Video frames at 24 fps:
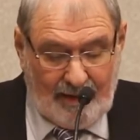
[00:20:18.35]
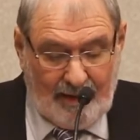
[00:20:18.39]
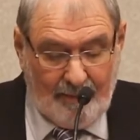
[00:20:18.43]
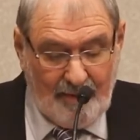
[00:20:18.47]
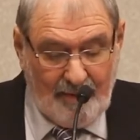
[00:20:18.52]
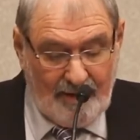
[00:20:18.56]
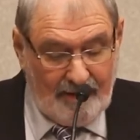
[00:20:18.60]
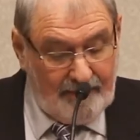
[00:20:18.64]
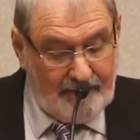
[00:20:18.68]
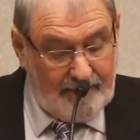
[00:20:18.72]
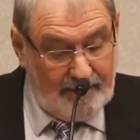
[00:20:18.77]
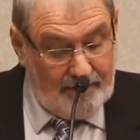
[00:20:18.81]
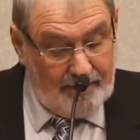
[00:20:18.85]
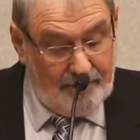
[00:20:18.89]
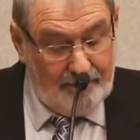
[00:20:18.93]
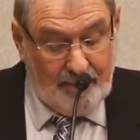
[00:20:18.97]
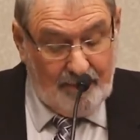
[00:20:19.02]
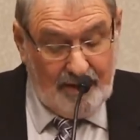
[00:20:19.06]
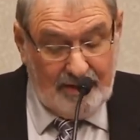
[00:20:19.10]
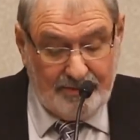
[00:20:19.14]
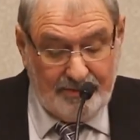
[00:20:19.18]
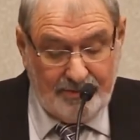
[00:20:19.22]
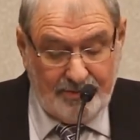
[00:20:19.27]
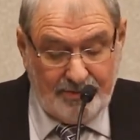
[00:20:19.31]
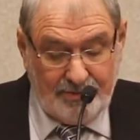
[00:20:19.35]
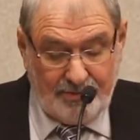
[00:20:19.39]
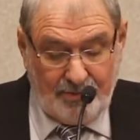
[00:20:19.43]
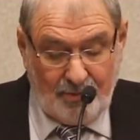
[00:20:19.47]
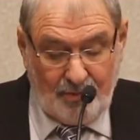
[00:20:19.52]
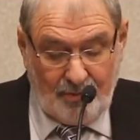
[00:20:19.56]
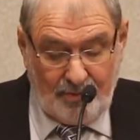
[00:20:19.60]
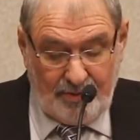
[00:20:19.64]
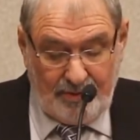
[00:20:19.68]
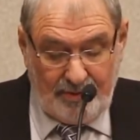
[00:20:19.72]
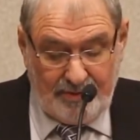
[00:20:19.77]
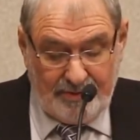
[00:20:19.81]
Among the other major
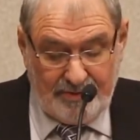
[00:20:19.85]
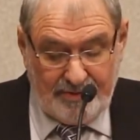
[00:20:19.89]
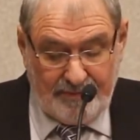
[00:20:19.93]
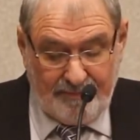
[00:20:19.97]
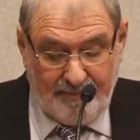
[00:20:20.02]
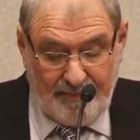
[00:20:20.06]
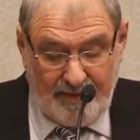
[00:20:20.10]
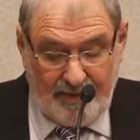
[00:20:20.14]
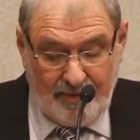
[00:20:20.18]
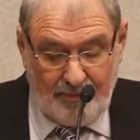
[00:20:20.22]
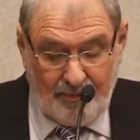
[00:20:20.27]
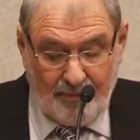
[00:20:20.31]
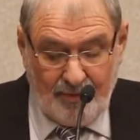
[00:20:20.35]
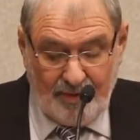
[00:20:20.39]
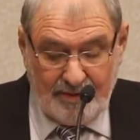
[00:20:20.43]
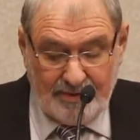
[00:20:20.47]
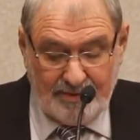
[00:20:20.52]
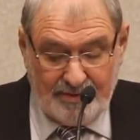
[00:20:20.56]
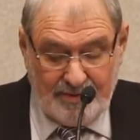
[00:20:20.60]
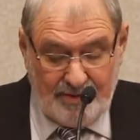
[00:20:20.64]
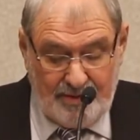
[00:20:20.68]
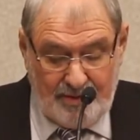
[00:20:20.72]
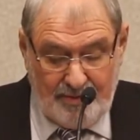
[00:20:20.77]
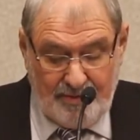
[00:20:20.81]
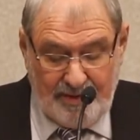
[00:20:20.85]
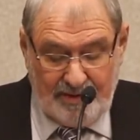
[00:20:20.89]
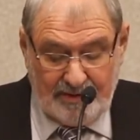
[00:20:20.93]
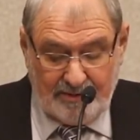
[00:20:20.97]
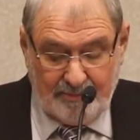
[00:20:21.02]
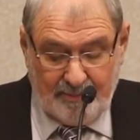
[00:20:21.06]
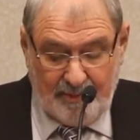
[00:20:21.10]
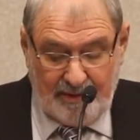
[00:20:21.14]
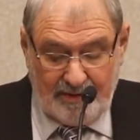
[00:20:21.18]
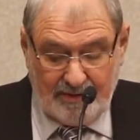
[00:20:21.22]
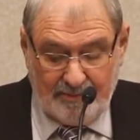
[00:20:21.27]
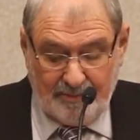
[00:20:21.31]
stories was the
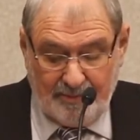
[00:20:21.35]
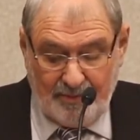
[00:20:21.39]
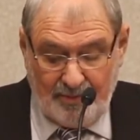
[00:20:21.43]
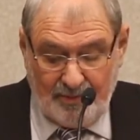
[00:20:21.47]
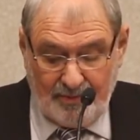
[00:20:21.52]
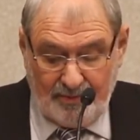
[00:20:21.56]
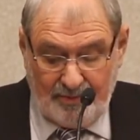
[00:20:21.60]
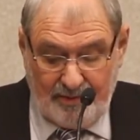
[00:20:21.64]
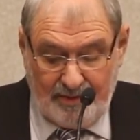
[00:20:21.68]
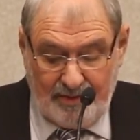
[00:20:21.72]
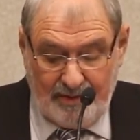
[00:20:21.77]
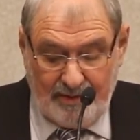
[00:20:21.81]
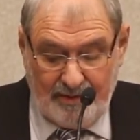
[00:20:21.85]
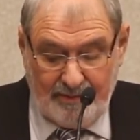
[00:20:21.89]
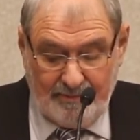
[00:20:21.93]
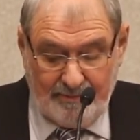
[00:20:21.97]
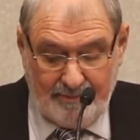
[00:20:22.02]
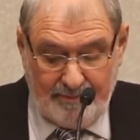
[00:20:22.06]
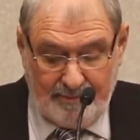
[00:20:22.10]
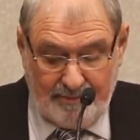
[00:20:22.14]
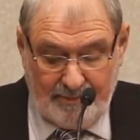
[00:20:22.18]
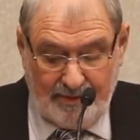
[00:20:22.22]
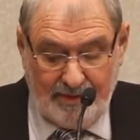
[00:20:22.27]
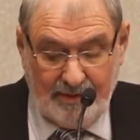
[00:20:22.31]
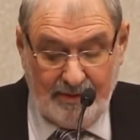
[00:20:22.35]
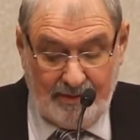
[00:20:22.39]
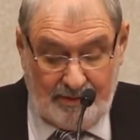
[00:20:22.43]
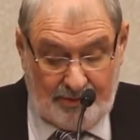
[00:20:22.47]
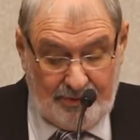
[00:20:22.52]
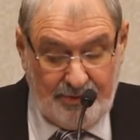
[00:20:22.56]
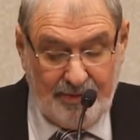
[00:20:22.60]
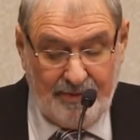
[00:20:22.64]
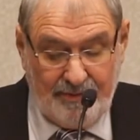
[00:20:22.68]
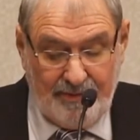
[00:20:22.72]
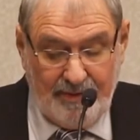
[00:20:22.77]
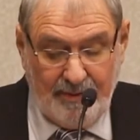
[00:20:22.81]
U.S. space program,
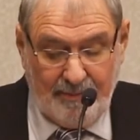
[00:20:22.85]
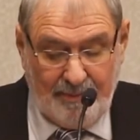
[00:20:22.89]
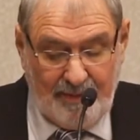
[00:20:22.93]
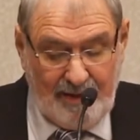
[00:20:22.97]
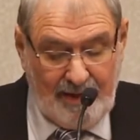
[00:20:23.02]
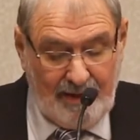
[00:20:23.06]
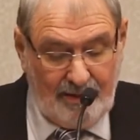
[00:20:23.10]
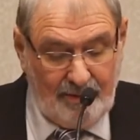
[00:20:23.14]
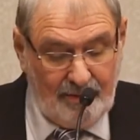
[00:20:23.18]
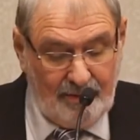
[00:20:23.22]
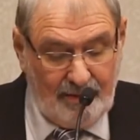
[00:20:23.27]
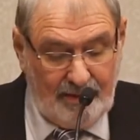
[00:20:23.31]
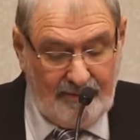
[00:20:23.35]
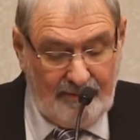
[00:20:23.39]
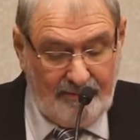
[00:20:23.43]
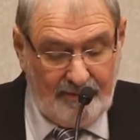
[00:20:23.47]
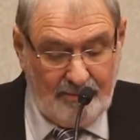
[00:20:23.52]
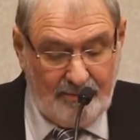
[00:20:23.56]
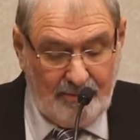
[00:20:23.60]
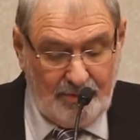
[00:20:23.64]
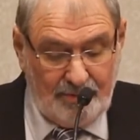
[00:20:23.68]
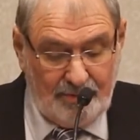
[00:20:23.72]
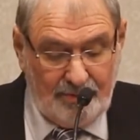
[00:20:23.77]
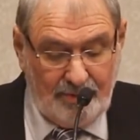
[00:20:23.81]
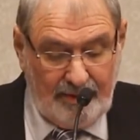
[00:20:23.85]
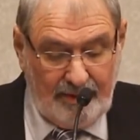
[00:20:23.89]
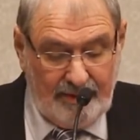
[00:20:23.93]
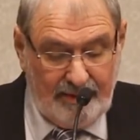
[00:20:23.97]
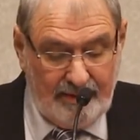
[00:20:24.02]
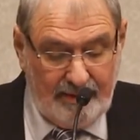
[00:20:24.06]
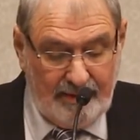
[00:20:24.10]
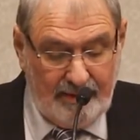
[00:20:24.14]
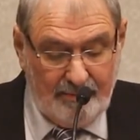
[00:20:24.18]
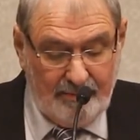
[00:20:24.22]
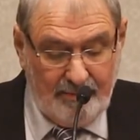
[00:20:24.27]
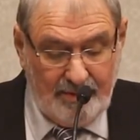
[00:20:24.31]
including the Apollo 11 moon
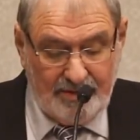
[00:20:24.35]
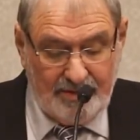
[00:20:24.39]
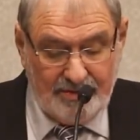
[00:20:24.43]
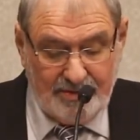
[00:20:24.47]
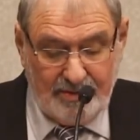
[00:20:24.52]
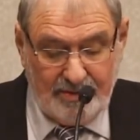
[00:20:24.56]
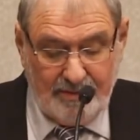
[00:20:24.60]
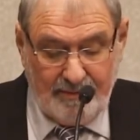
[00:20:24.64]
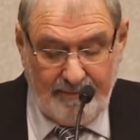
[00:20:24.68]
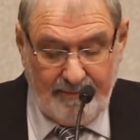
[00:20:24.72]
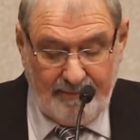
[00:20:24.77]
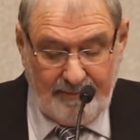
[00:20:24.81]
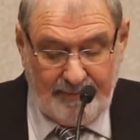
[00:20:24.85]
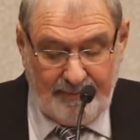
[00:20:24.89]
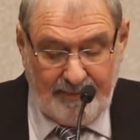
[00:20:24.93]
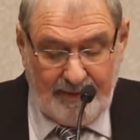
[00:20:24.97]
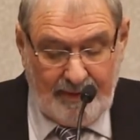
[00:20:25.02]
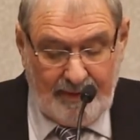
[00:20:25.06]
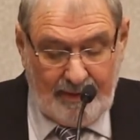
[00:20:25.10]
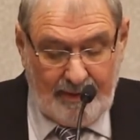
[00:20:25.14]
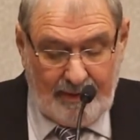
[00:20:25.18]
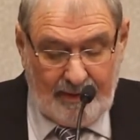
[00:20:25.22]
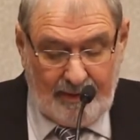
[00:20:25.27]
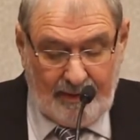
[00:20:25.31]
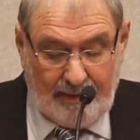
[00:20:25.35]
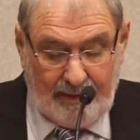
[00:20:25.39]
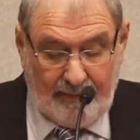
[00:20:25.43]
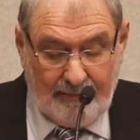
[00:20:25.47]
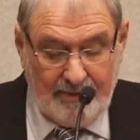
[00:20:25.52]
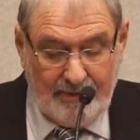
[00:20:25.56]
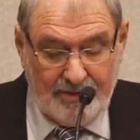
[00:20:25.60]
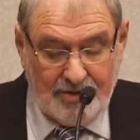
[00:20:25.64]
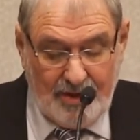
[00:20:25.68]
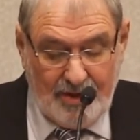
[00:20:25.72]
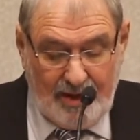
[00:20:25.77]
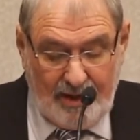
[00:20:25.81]
landing mission
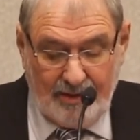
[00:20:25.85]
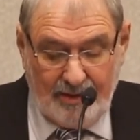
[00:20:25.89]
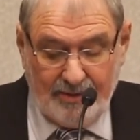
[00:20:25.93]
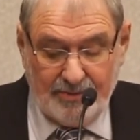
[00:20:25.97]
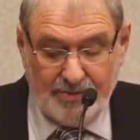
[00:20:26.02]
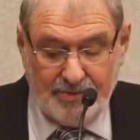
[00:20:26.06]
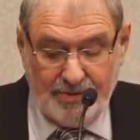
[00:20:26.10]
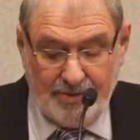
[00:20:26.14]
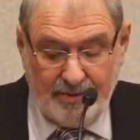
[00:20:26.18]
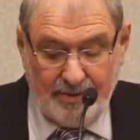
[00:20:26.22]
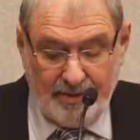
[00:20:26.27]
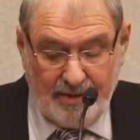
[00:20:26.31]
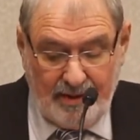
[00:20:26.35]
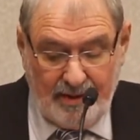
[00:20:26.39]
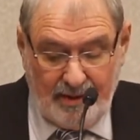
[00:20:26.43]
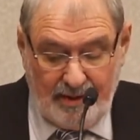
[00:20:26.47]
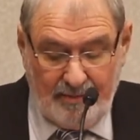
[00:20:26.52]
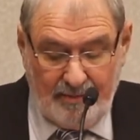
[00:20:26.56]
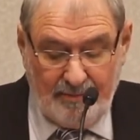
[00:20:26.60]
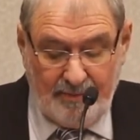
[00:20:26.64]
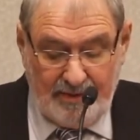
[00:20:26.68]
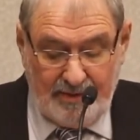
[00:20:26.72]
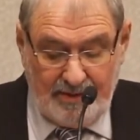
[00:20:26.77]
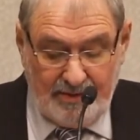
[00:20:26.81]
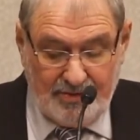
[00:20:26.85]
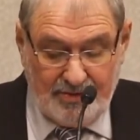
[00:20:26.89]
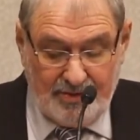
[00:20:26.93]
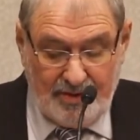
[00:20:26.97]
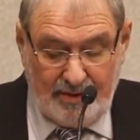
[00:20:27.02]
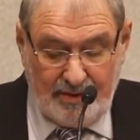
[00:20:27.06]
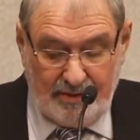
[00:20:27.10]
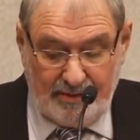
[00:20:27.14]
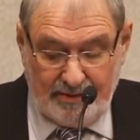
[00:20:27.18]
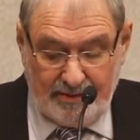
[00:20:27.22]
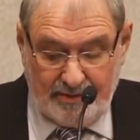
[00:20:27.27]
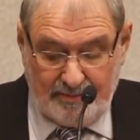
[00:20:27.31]
and the Challenger and Columbia
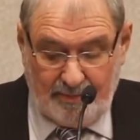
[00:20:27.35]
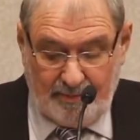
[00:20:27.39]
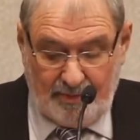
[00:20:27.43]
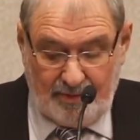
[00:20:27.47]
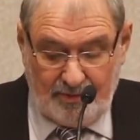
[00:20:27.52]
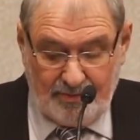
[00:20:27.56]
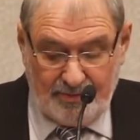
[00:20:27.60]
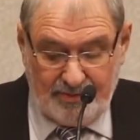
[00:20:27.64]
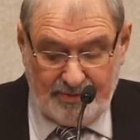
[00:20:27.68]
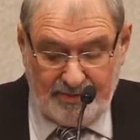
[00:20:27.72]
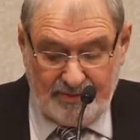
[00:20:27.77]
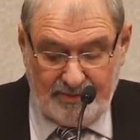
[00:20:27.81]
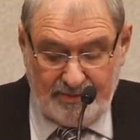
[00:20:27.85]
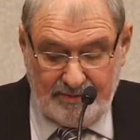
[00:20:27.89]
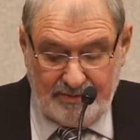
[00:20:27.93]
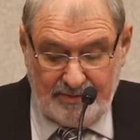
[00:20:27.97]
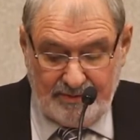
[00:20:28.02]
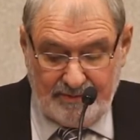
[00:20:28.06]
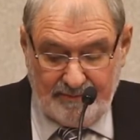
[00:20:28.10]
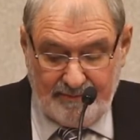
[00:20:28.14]
shuttle explosions.